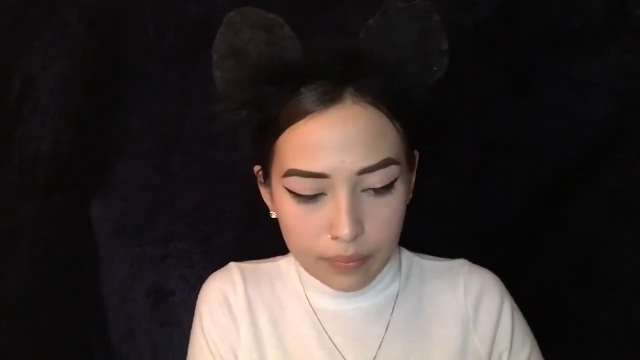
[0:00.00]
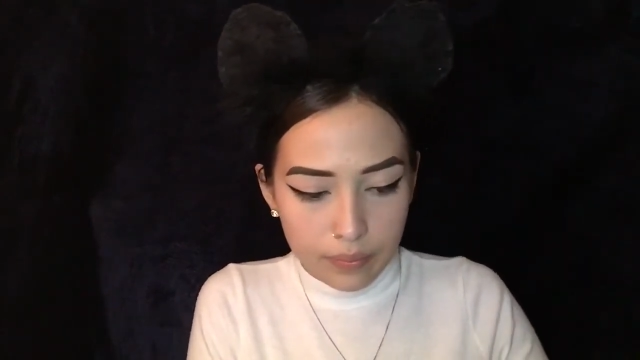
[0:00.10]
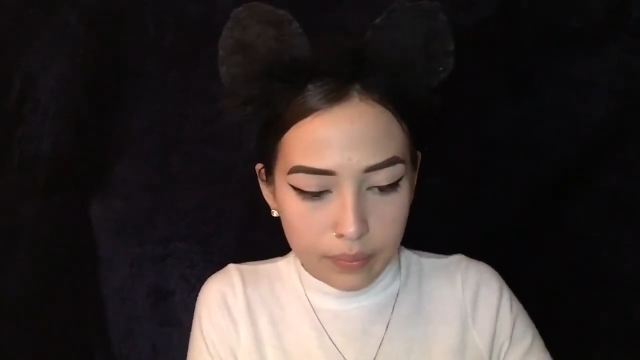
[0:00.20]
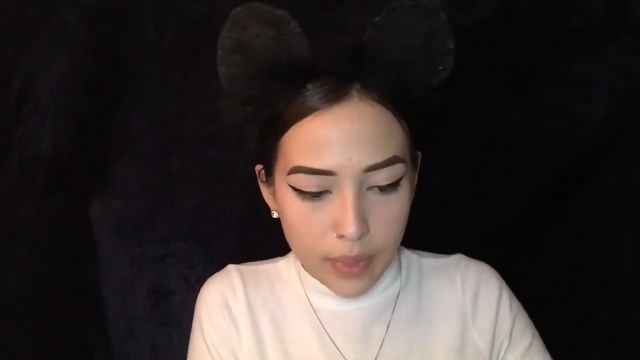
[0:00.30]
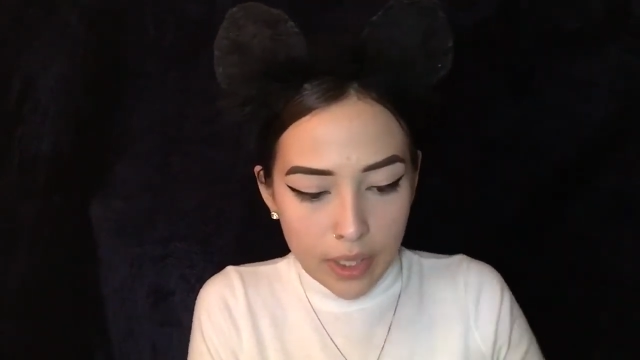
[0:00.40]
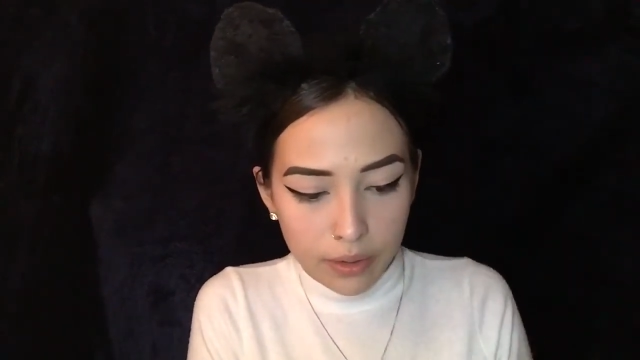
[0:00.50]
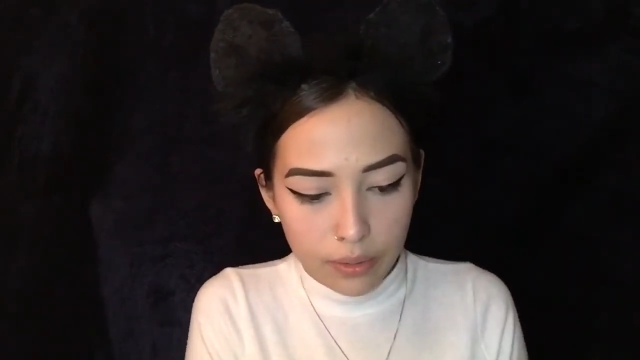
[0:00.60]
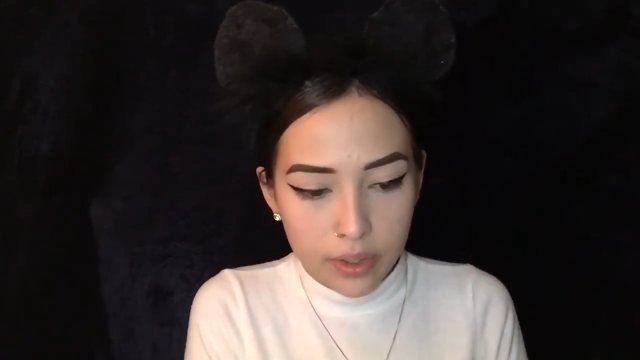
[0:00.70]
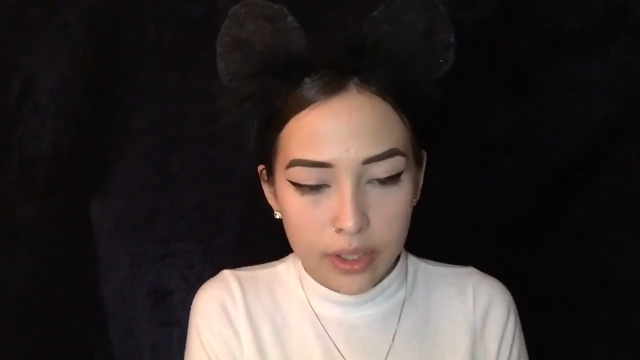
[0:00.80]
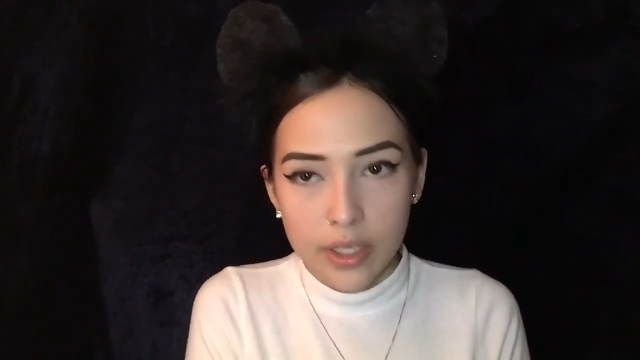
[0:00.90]
my
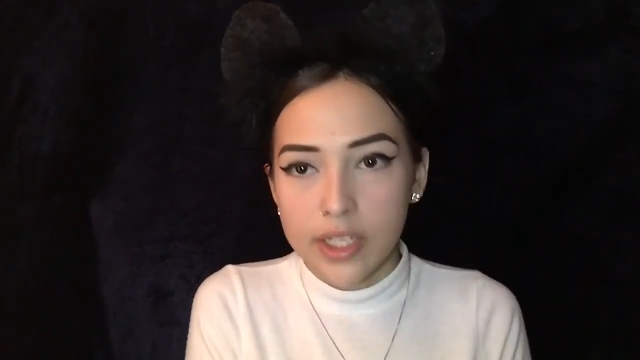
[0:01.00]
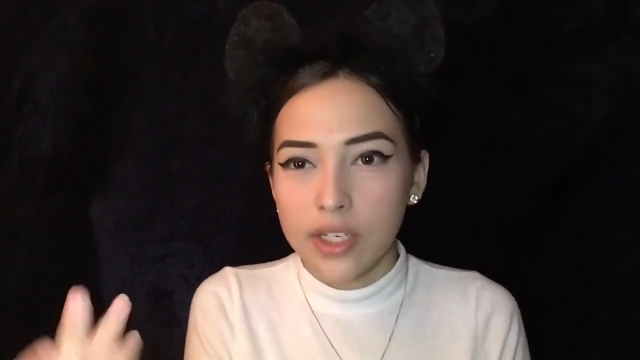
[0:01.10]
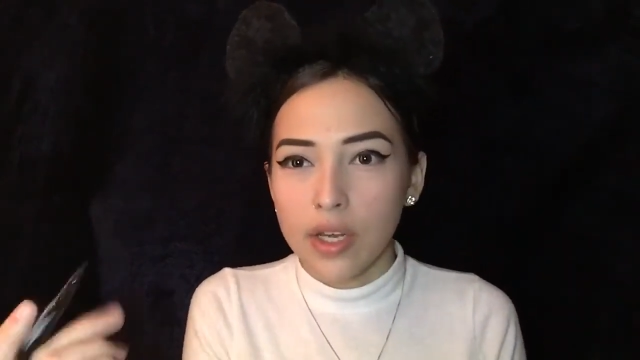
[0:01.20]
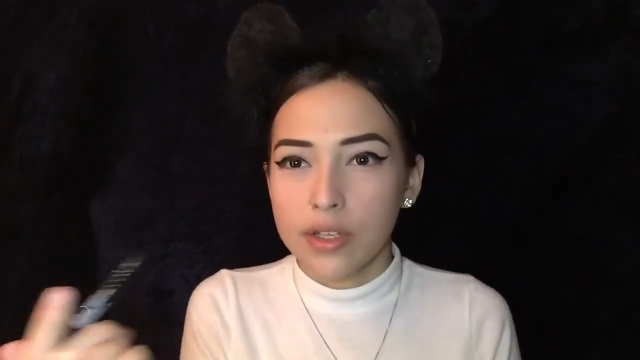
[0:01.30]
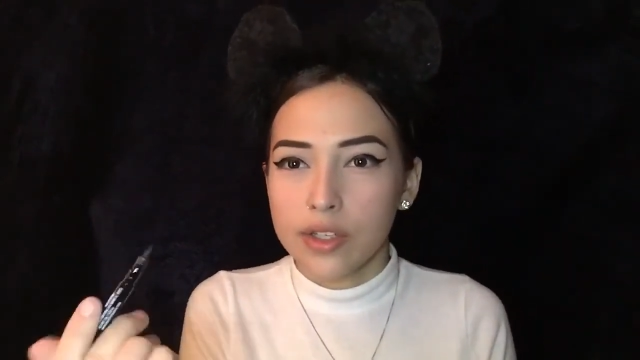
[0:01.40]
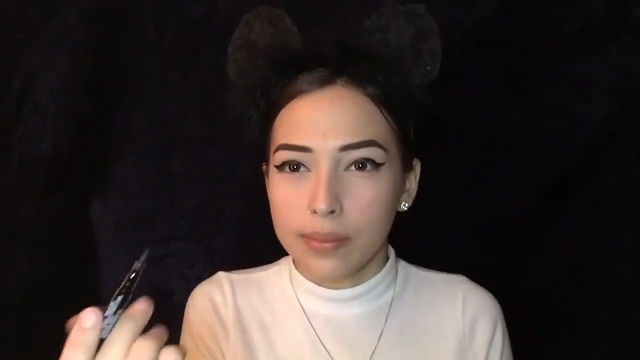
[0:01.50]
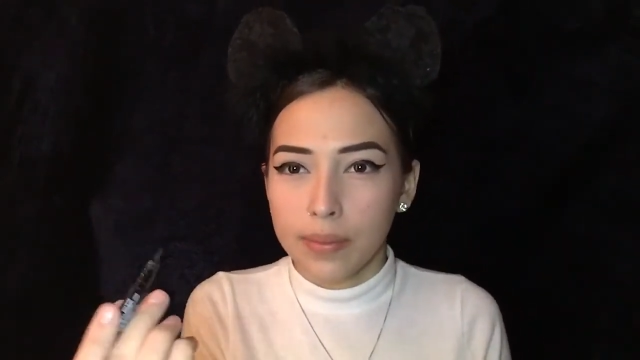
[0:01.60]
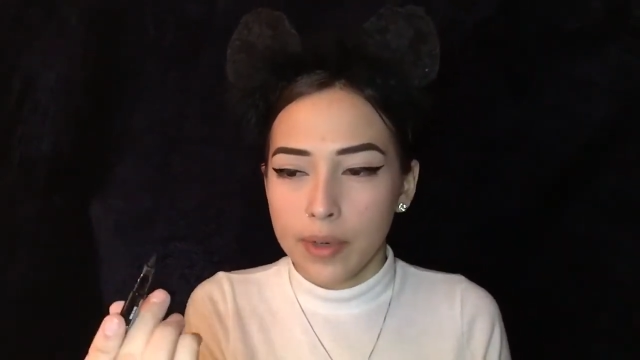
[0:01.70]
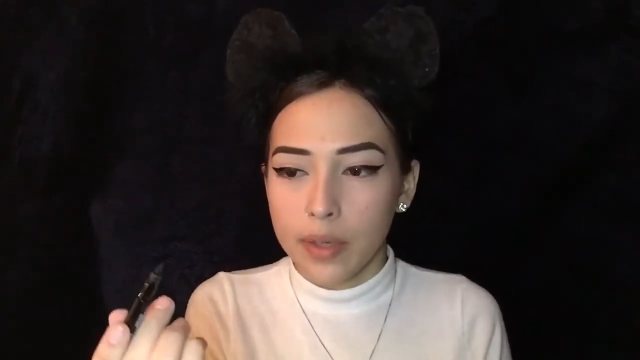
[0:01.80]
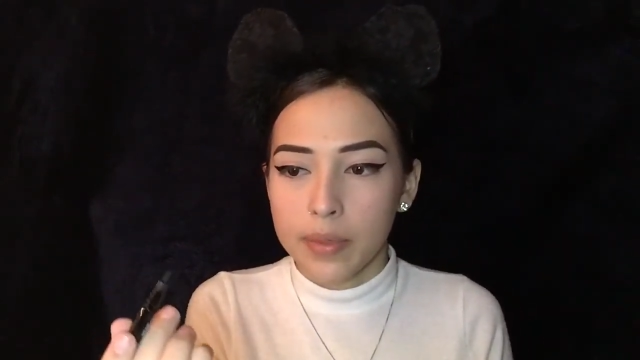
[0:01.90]
little, it's not super
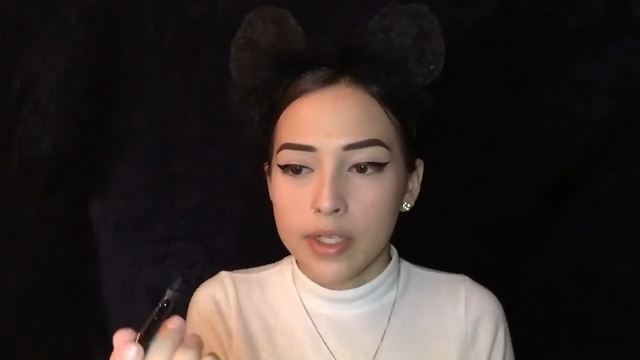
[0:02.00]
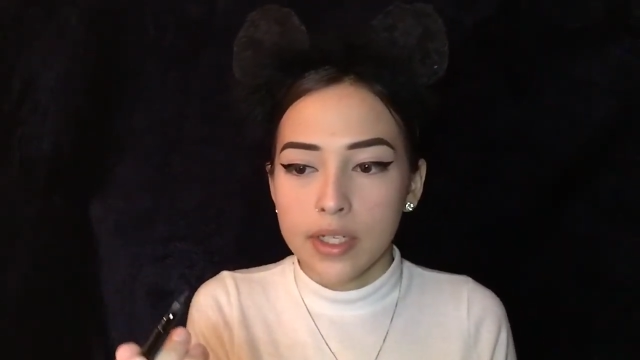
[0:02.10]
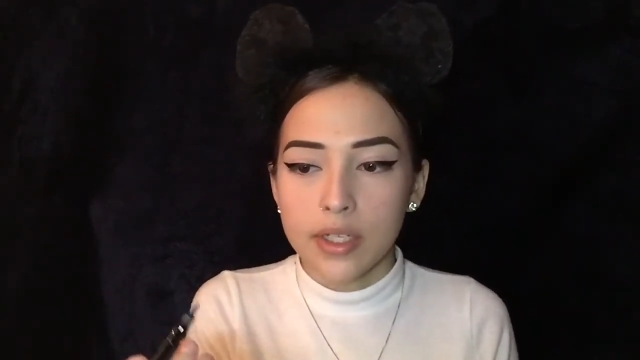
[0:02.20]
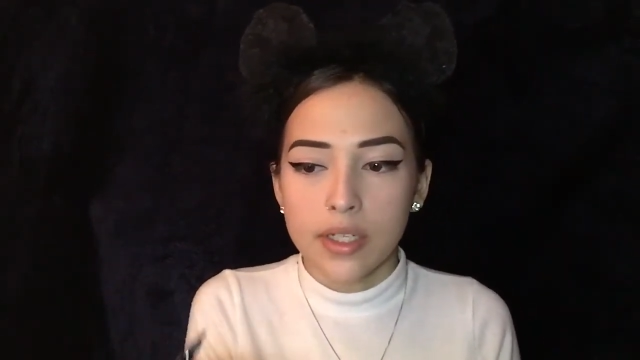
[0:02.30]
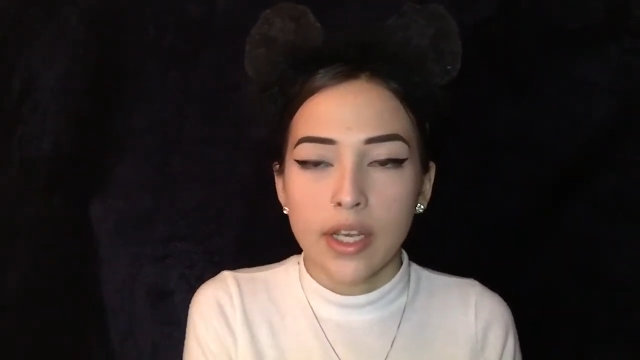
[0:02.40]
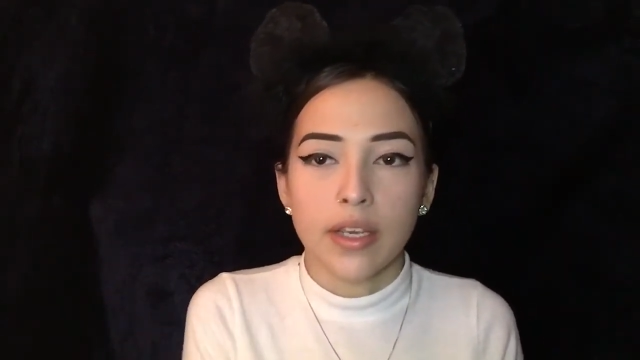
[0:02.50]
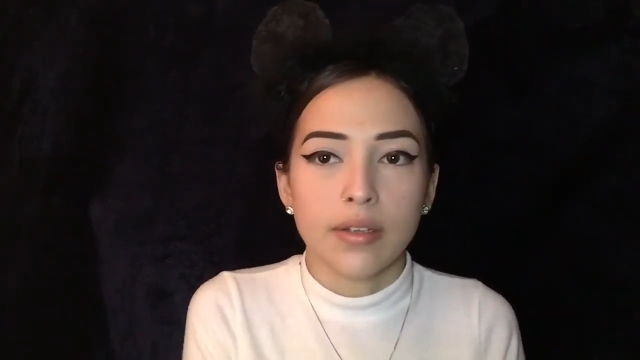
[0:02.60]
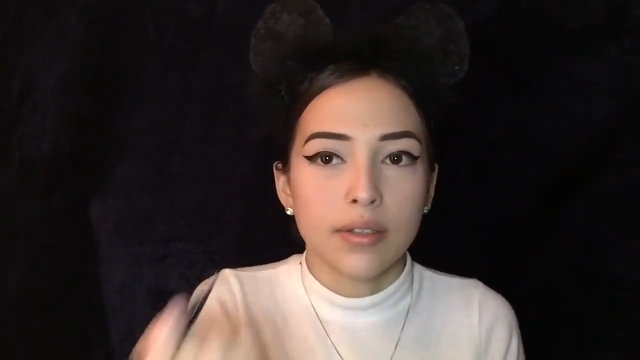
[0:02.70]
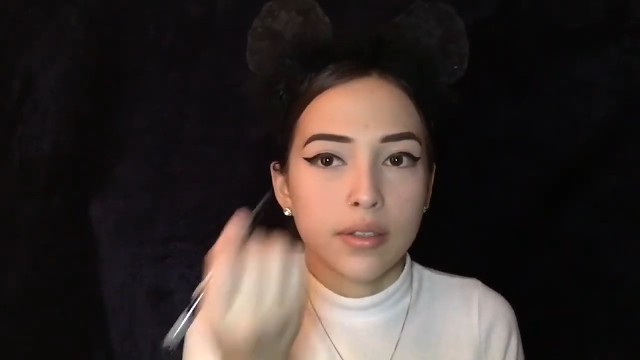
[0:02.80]
pigmented like